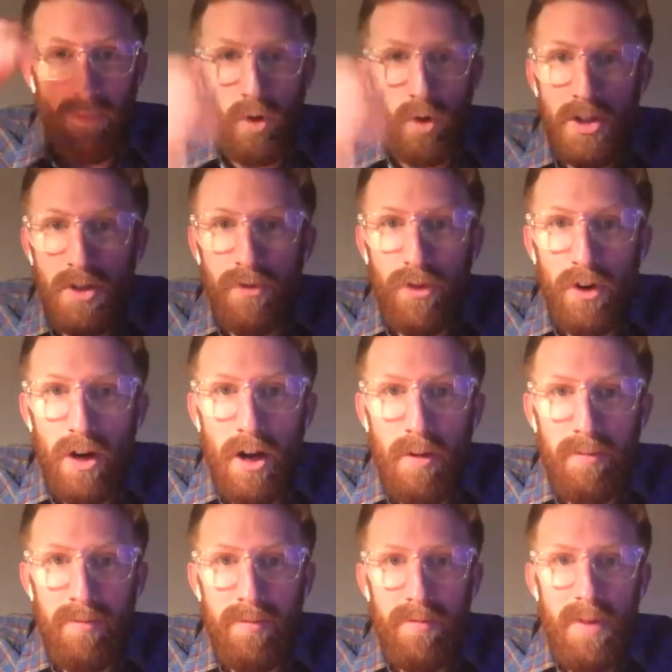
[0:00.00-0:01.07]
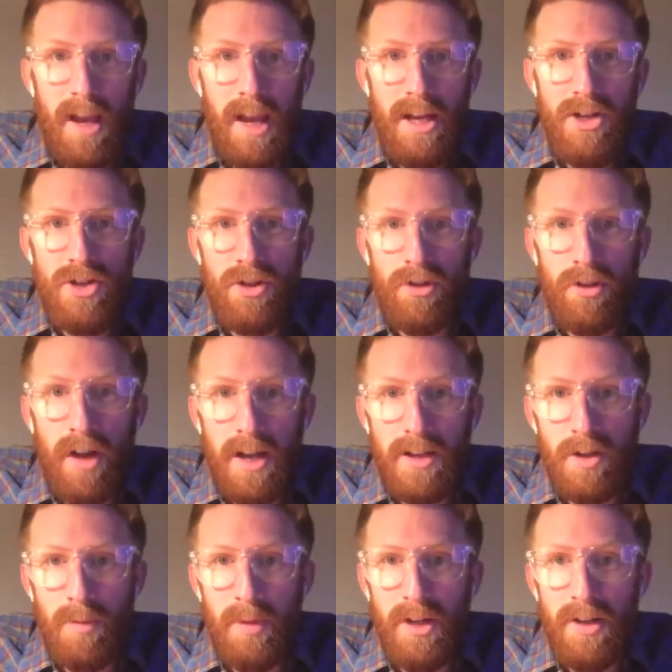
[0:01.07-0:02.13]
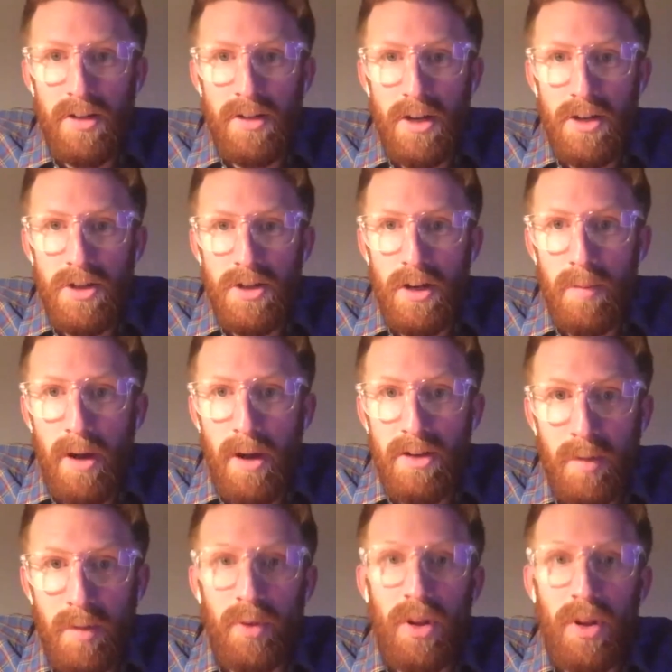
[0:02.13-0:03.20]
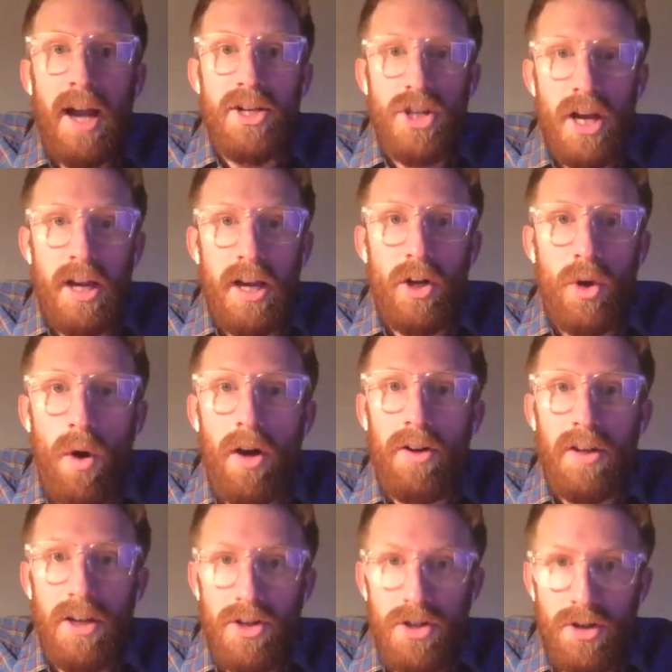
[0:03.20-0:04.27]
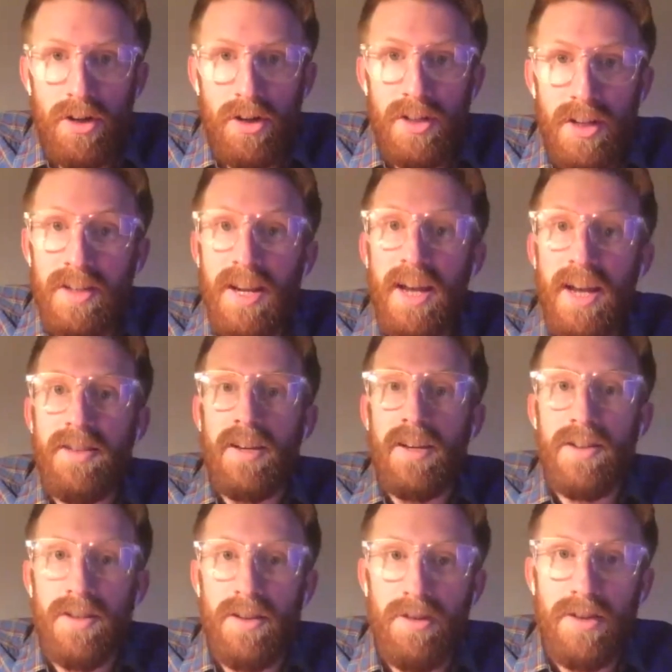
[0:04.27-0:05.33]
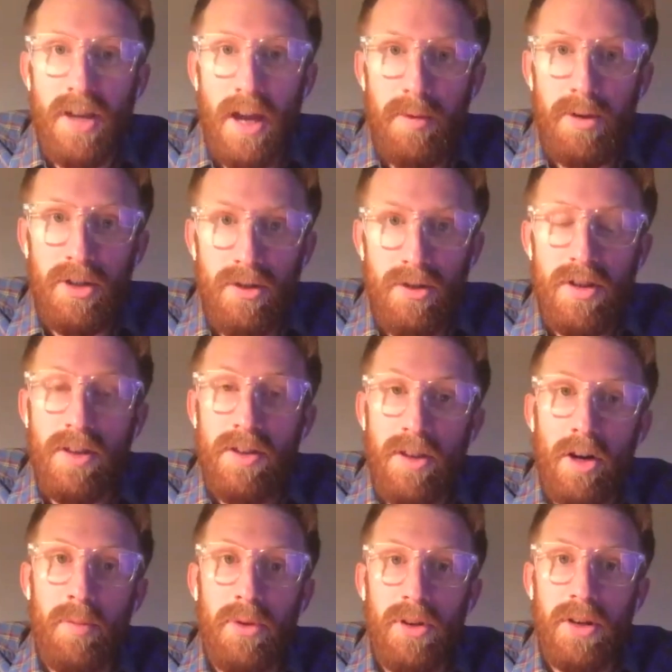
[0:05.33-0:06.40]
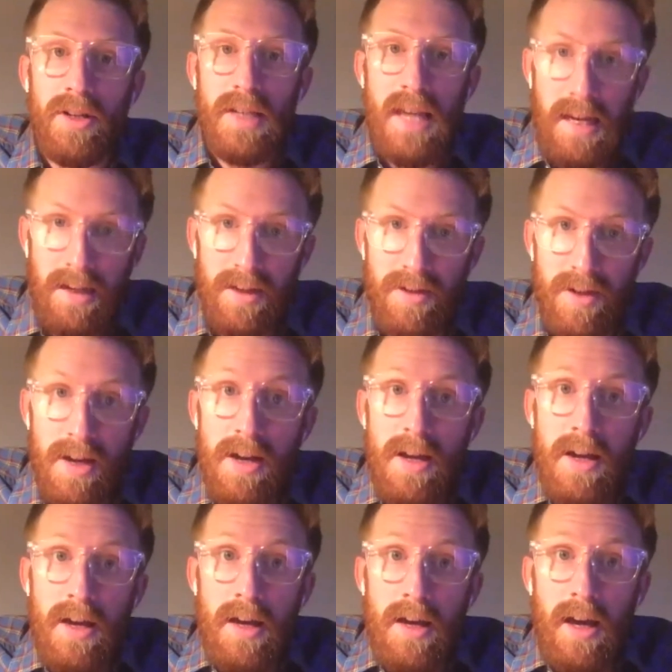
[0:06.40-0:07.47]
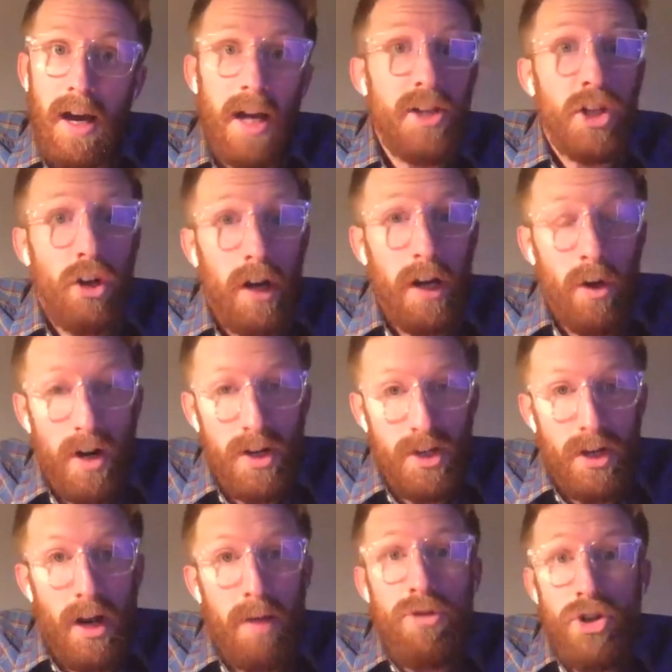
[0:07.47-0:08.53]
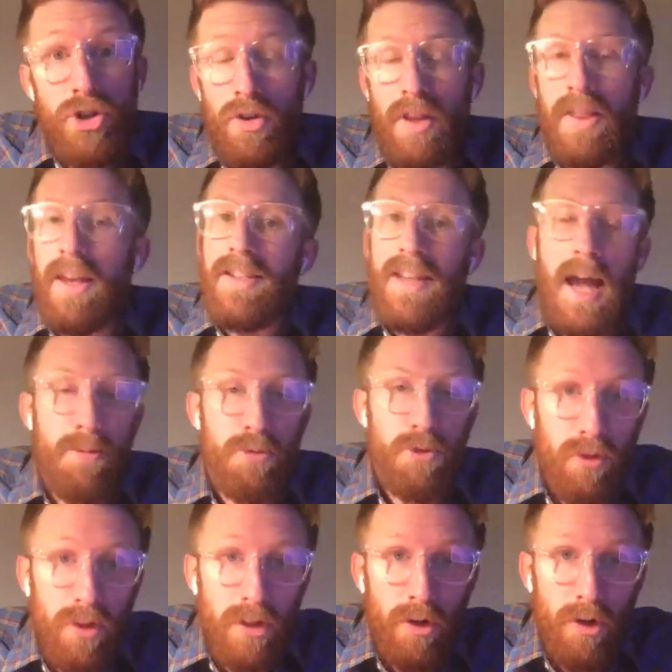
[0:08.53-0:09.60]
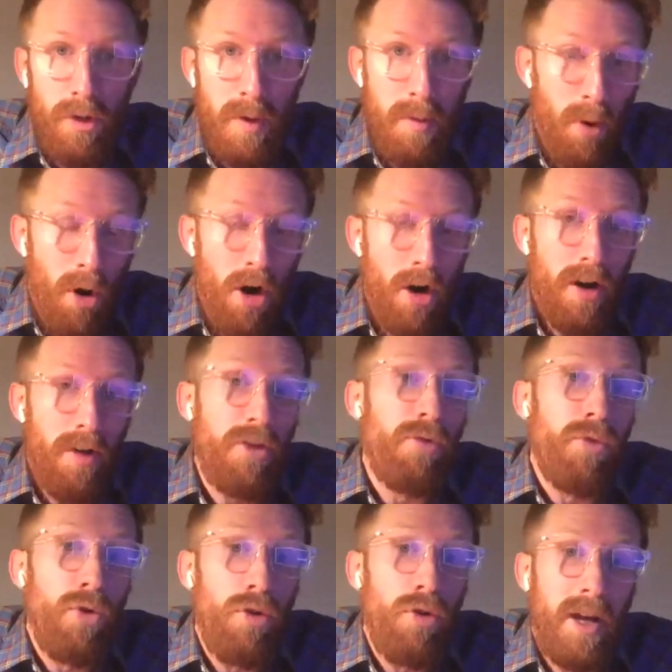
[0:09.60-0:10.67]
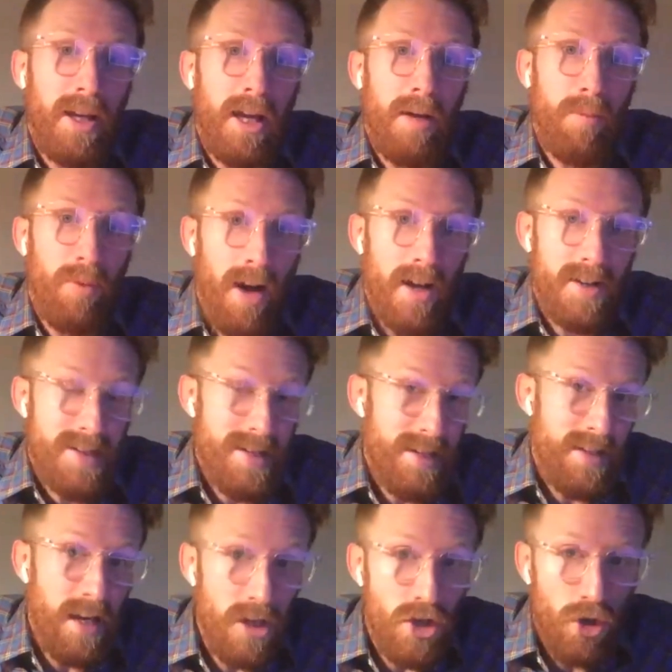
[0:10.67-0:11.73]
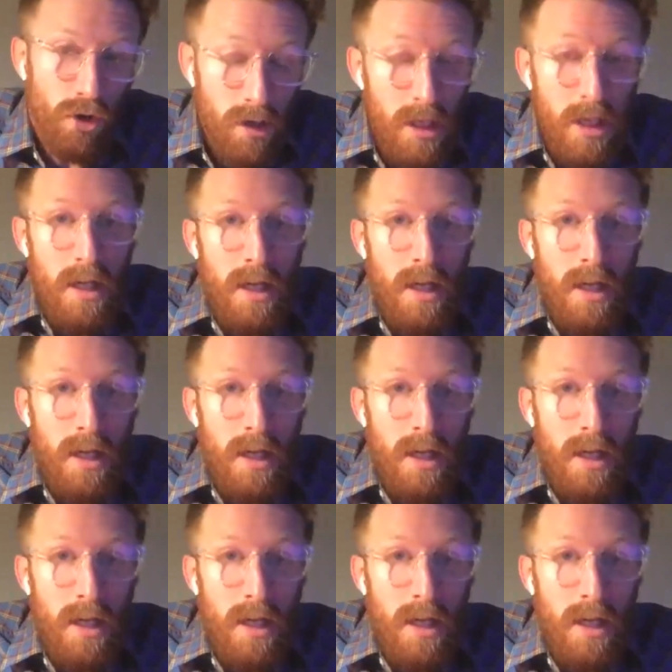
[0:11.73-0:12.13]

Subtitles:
Question from Angel. Has there been any discussion about supply chain, quality assurance, and testing psilocybin use in therapeutic settings? It's a great question. I'm sure that is absolutely going to be part of the rulemaking process, Angel.